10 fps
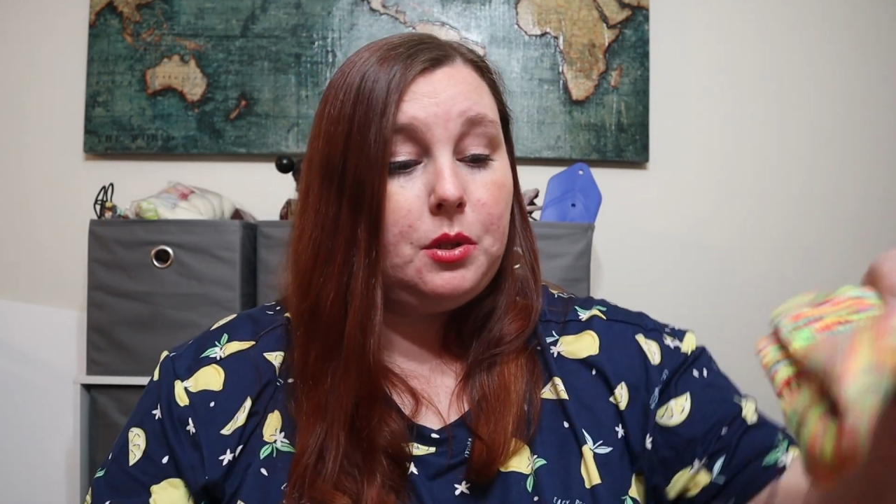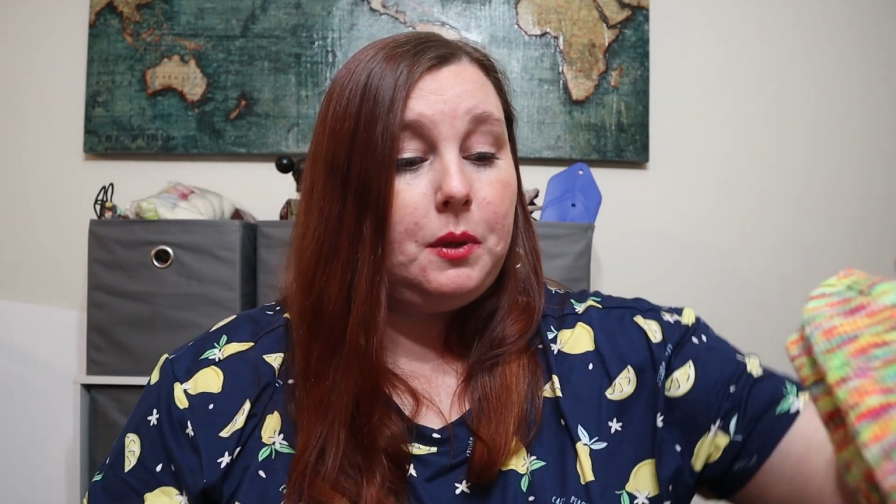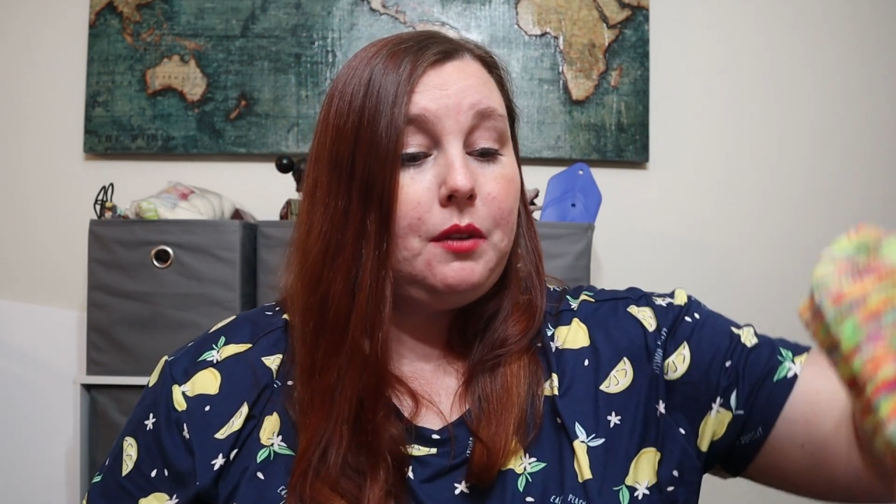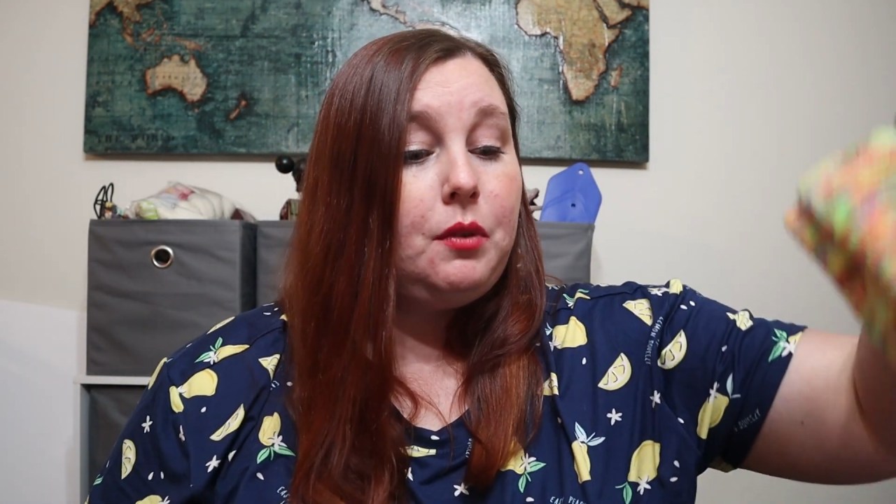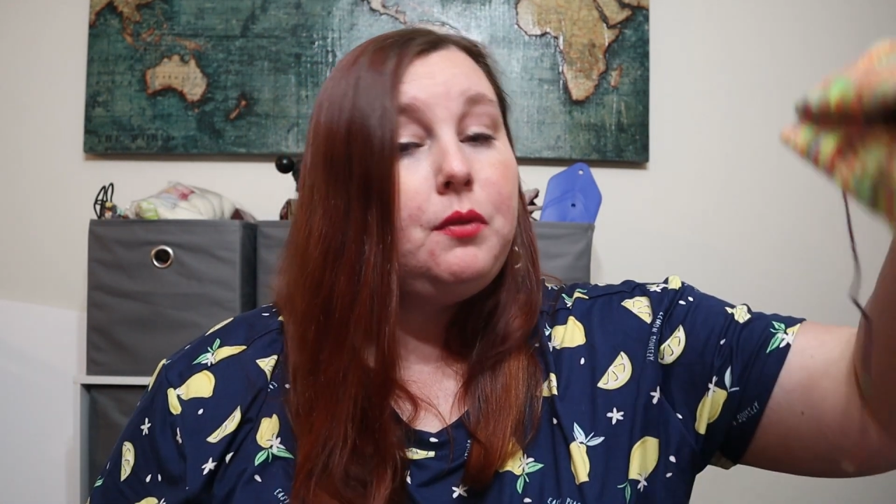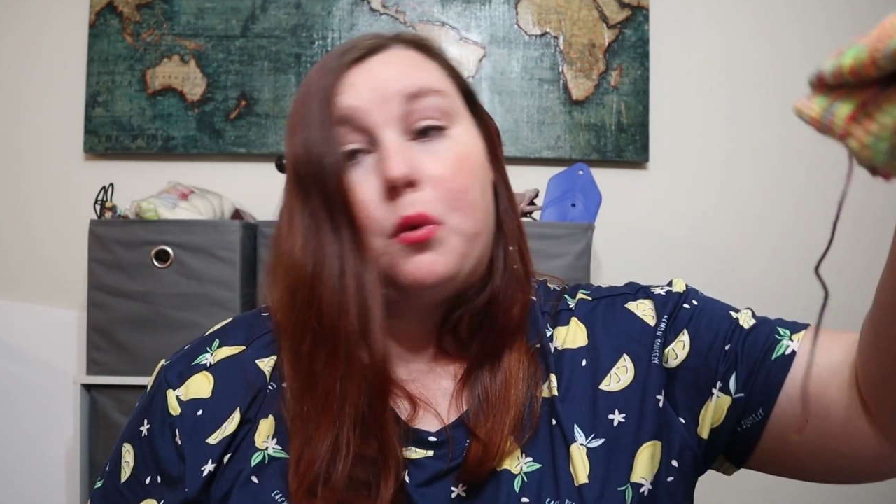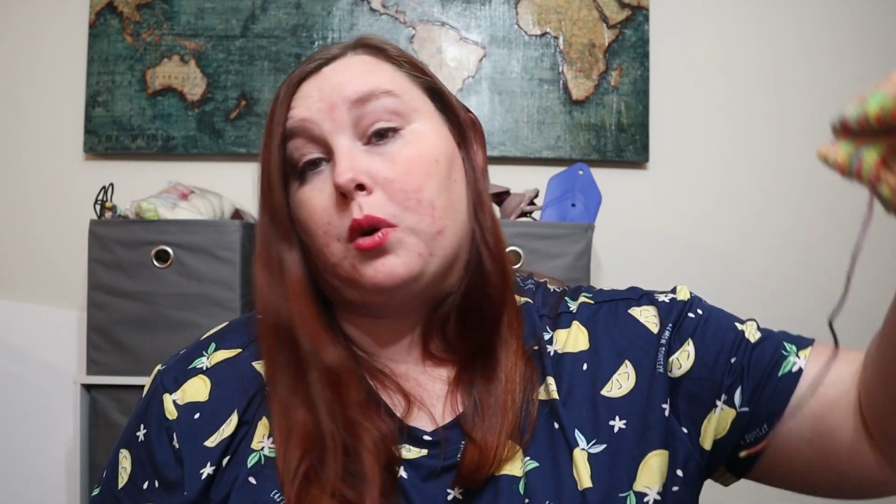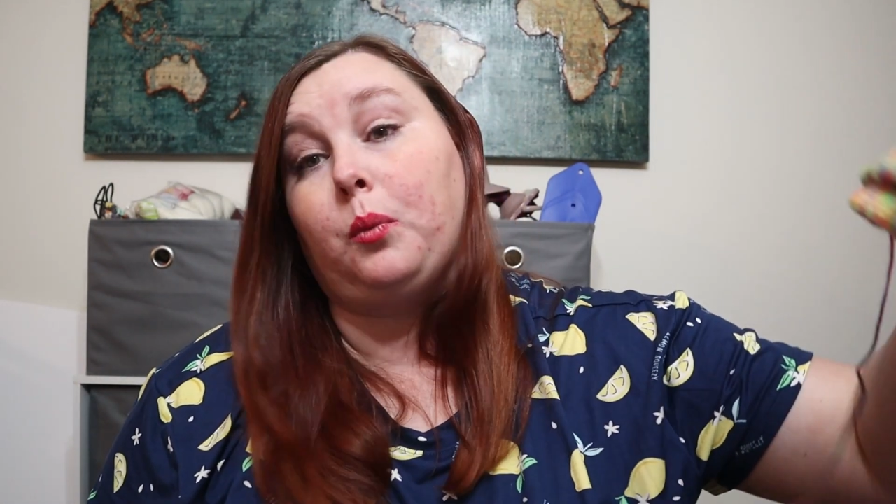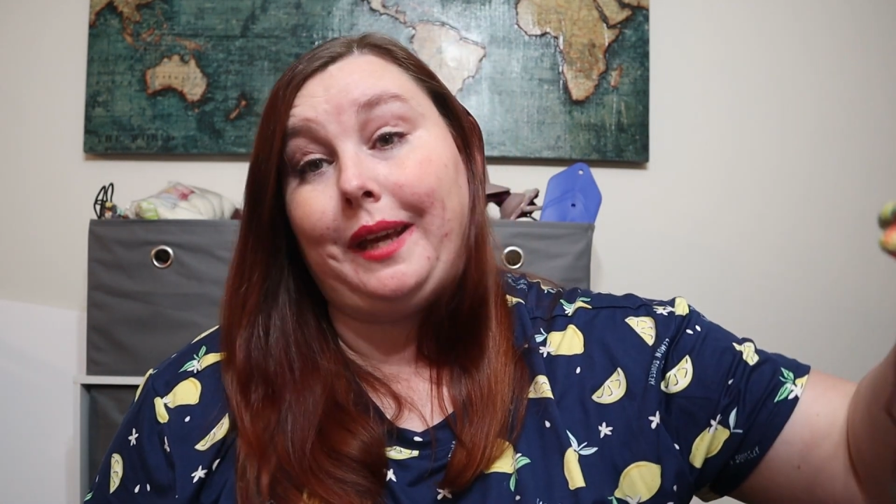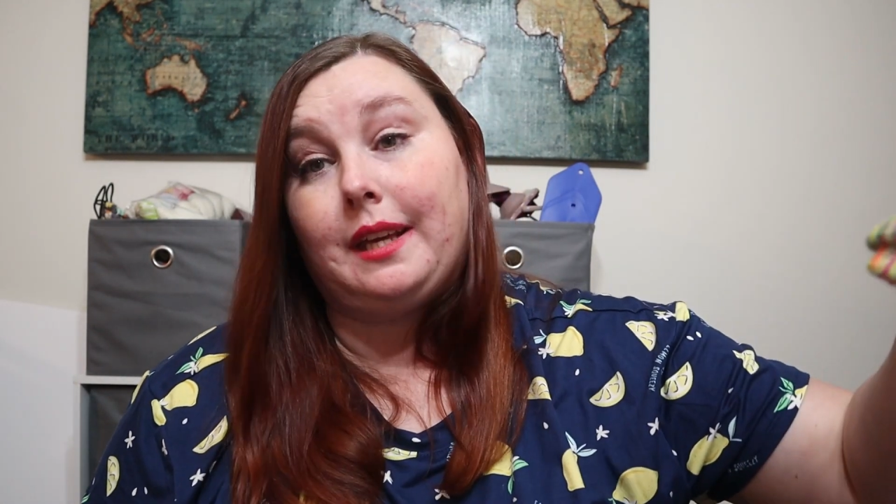doing for
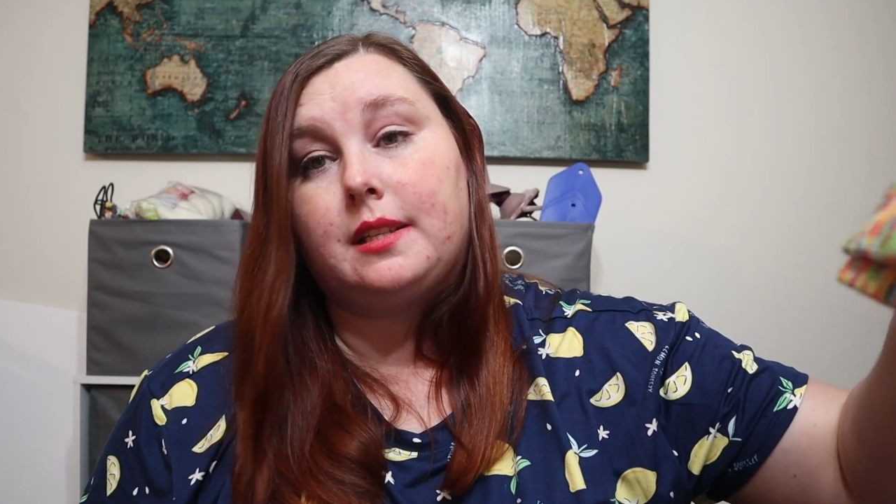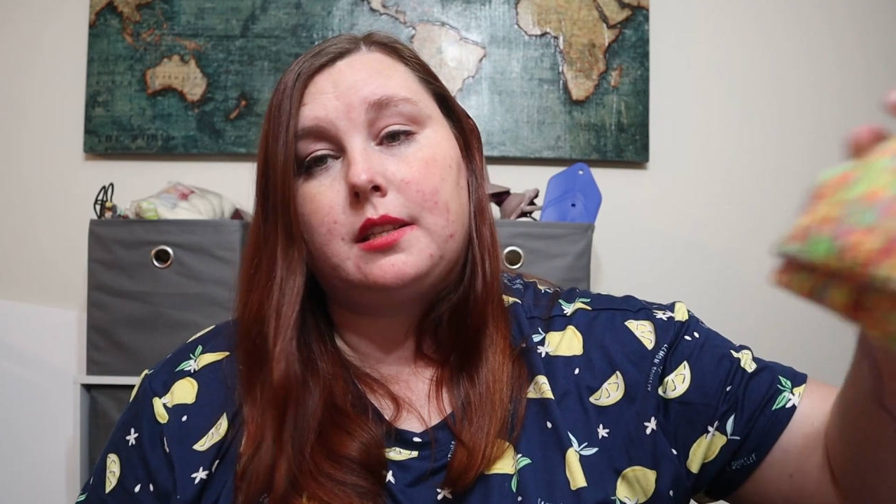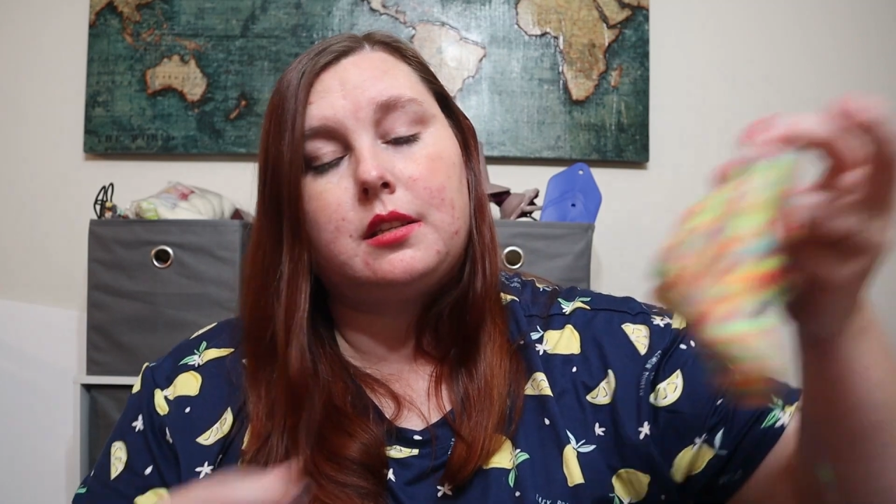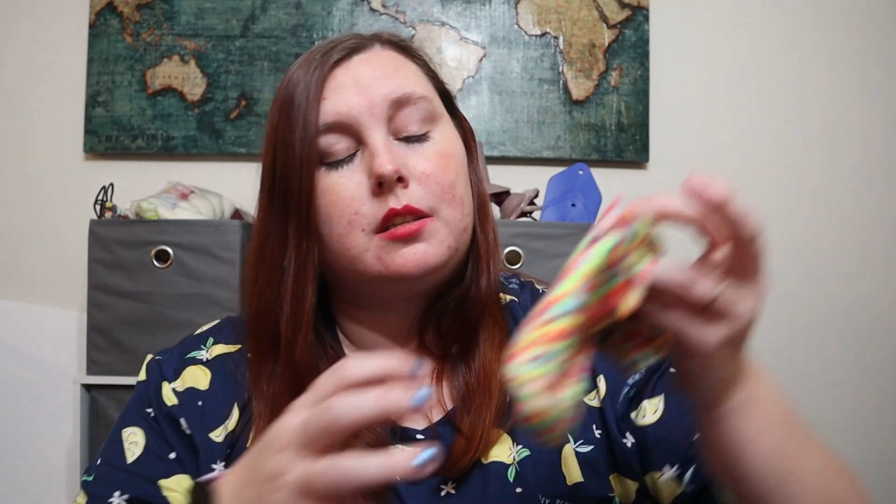4 weeks.